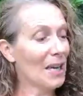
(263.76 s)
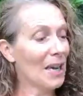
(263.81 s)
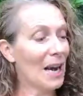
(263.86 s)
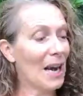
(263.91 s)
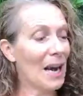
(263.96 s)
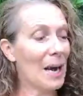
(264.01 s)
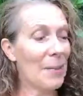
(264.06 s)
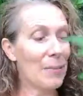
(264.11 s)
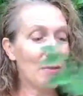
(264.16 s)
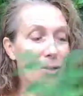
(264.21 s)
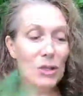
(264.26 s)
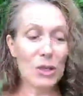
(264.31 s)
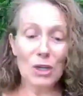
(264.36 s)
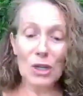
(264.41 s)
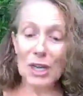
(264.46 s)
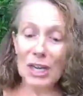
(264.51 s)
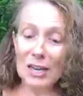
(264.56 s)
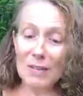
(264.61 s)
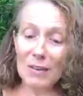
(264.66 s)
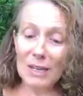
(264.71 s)
Um, so you
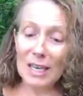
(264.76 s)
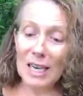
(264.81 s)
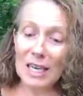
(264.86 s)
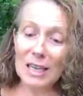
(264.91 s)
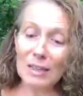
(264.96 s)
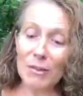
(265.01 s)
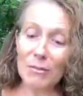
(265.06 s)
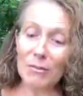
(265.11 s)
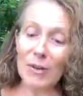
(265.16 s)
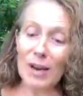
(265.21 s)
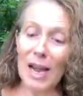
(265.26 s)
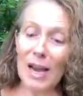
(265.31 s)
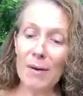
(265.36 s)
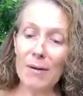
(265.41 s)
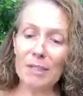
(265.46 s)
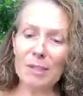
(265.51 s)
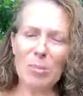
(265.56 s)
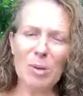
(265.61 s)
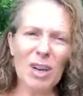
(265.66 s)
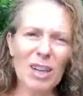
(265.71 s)
can even eat the
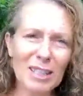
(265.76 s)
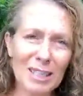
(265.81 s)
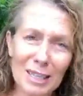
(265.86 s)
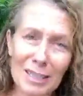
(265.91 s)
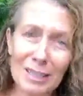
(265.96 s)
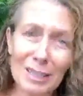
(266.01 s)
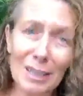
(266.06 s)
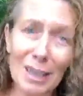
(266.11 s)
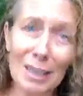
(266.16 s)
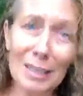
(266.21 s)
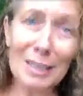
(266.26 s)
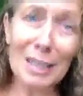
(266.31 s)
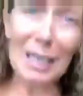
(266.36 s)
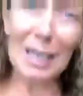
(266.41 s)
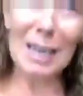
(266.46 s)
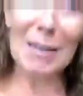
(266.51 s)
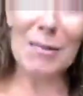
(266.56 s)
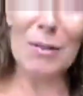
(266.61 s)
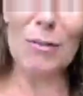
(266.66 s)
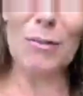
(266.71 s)
flowers, but I tend to like to leave the